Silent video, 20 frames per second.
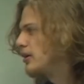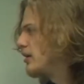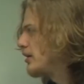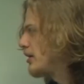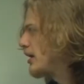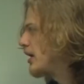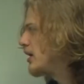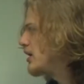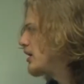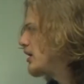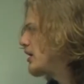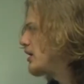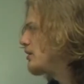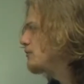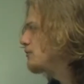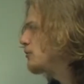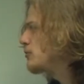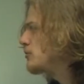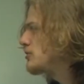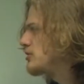can
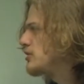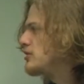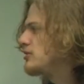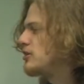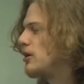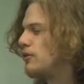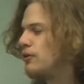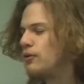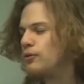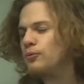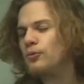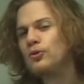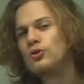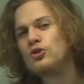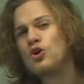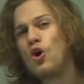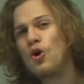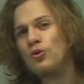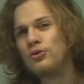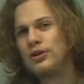influence each other through
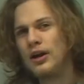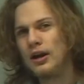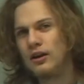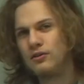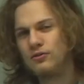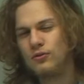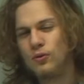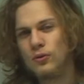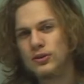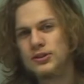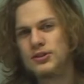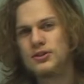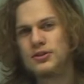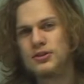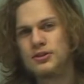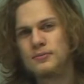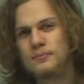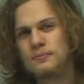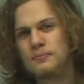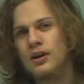contact forces.